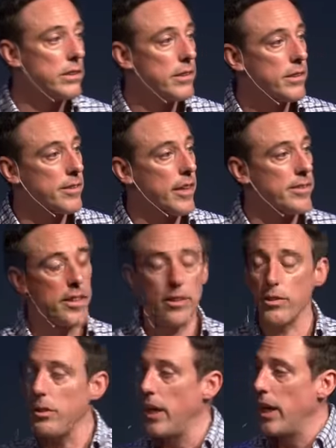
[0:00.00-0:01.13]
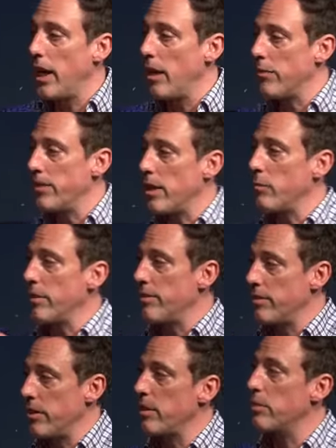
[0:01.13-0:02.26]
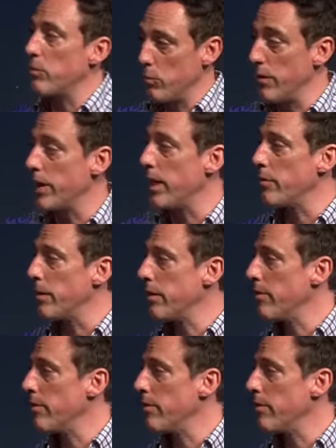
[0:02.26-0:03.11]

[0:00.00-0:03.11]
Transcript: Because I'll tell you, every time we sin, we're the enemy.